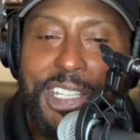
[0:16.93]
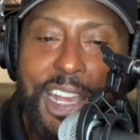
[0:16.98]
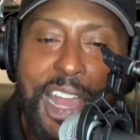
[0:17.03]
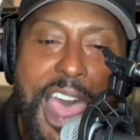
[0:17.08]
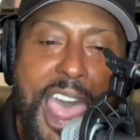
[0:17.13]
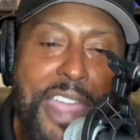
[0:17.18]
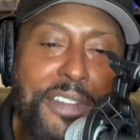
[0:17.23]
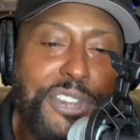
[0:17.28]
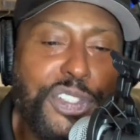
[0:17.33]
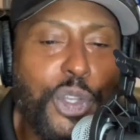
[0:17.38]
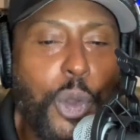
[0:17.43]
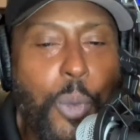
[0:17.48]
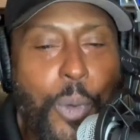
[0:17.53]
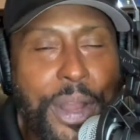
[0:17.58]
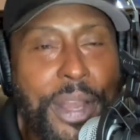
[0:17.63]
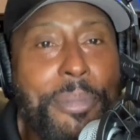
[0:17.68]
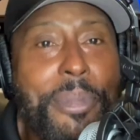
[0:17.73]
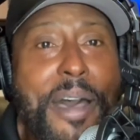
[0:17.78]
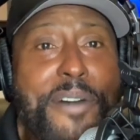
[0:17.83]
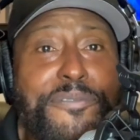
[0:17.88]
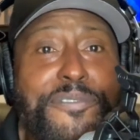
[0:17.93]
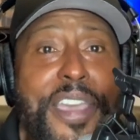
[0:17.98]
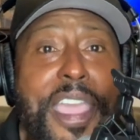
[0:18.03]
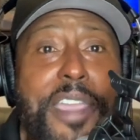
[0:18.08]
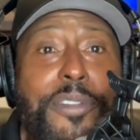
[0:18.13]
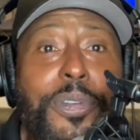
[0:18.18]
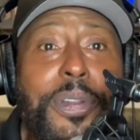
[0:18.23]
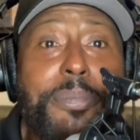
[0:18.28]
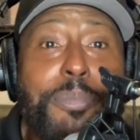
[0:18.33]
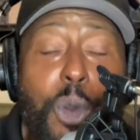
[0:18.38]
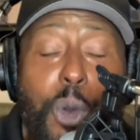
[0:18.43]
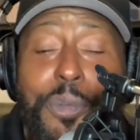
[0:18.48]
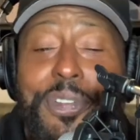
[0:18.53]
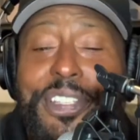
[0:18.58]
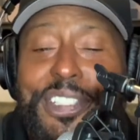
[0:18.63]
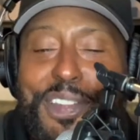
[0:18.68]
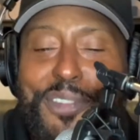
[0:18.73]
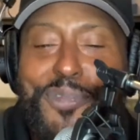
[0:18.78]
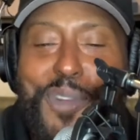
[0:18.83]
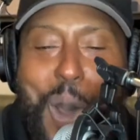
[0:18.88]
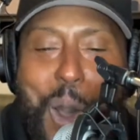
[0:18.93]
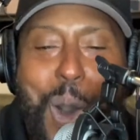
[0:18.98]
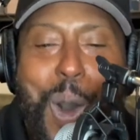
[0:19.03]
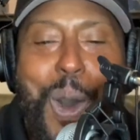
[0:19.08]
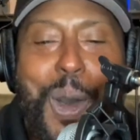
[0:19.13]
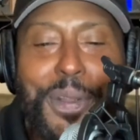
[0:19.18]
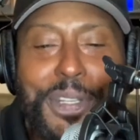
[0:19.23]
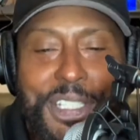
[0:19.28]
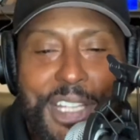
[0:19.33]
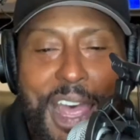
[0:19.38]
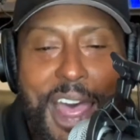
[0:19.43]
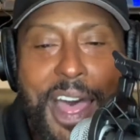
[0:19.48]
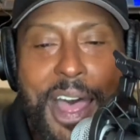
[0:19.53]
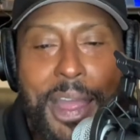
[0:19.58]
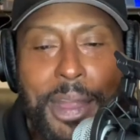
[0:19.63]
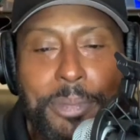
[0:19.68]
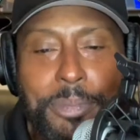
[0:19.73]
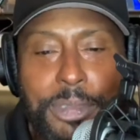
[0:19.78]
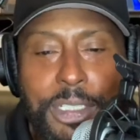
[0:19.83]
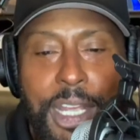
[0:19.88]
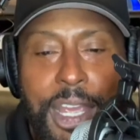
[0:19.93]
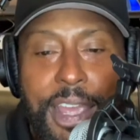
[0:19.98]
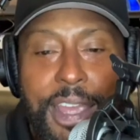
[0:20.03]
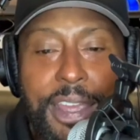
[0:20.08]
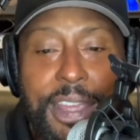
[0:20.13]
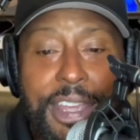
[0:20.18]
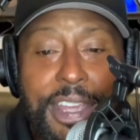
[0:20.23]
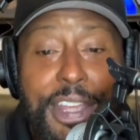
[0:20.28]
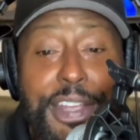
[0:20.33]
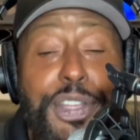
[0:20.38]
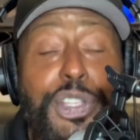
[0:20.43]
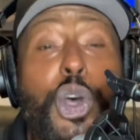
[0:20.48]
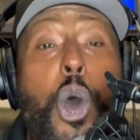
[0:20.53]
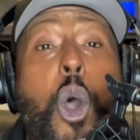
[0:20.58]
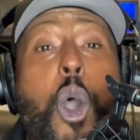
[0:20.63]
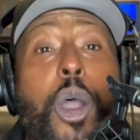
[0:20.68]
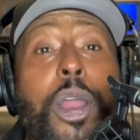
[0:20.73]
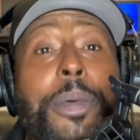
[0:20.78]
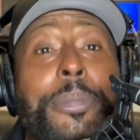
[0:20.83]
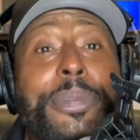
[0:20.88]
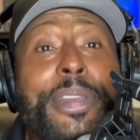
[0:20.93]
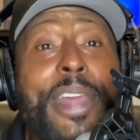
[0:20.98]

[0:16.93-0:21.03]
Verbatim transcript: life, so one of my favorite movies of all time is Harlem